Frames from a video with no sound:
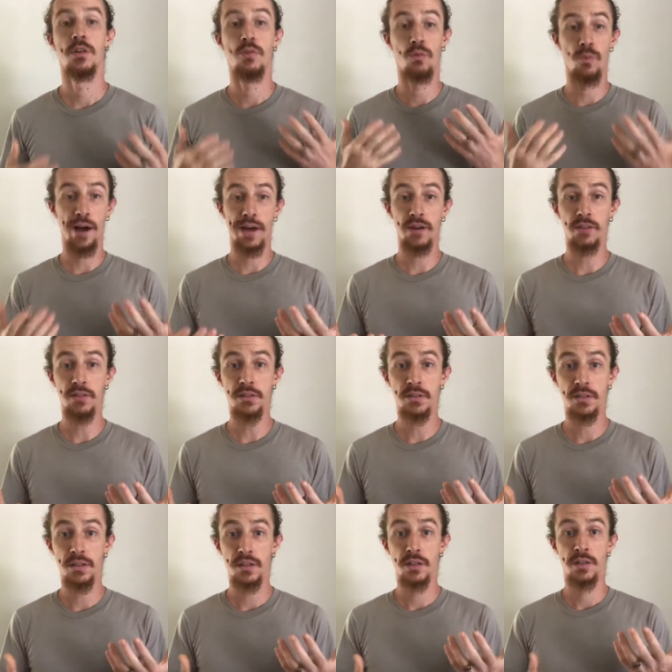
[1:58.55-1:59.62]
Well,
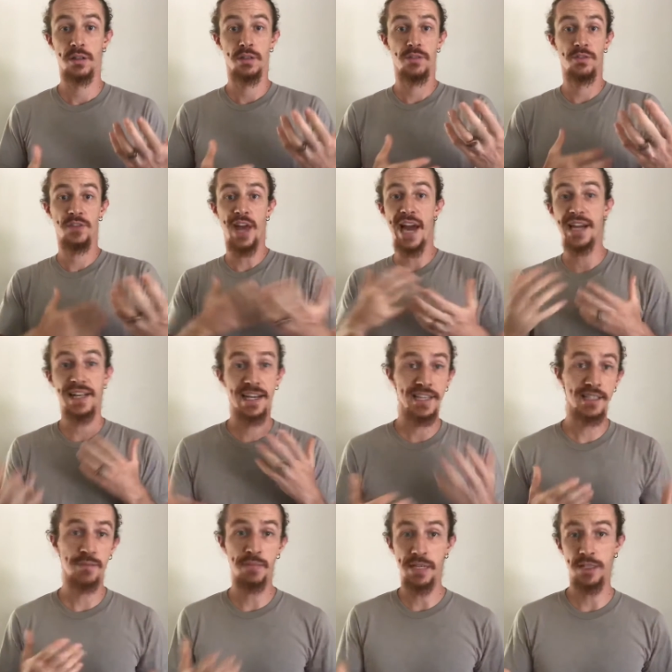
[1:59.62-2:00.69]
that
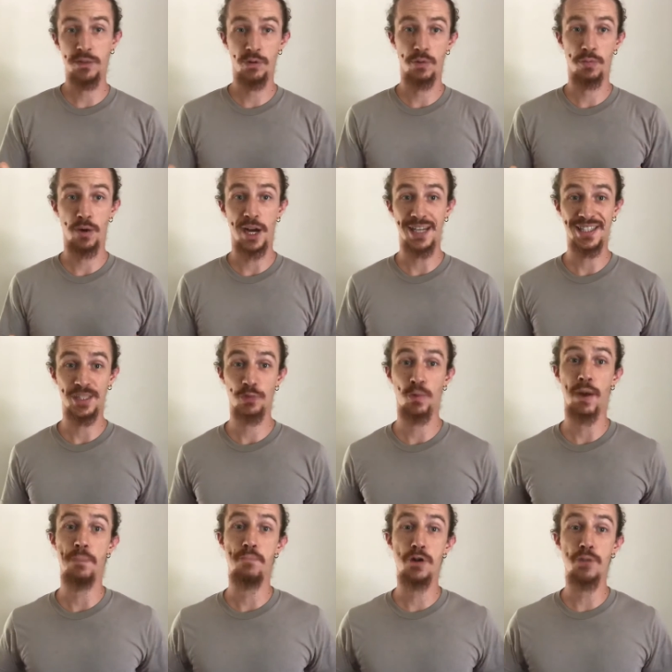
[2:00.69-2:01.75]
gets me into a process
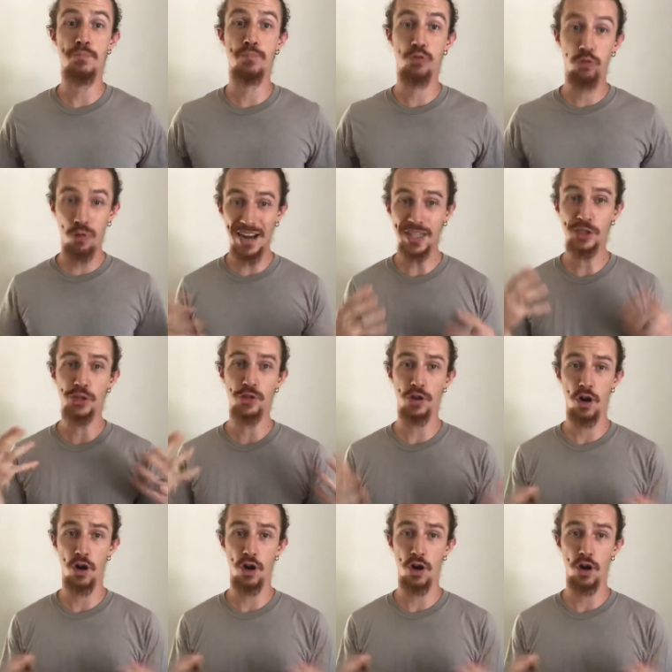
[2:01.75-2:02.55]
where I put pressure